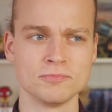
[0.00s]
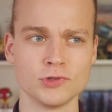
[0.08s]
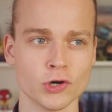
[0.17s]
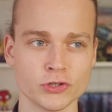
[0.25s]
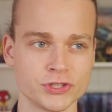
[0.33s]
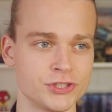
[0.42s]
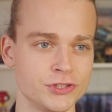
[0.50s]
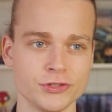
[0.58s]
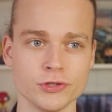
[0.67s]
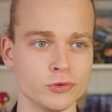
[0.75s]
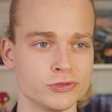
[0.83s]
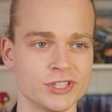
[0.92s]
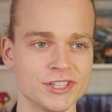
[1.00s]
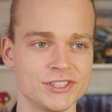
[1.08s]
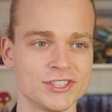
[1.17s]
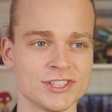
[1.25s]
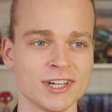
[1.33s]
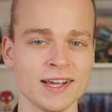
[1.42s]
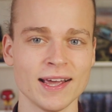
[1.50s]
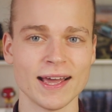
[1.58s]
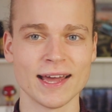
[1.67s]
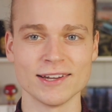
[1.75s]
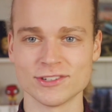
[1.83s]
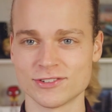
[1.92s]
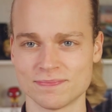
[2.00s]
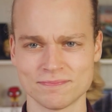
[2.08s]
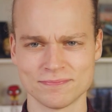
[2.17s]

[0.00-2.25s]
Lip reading: Dutch usage and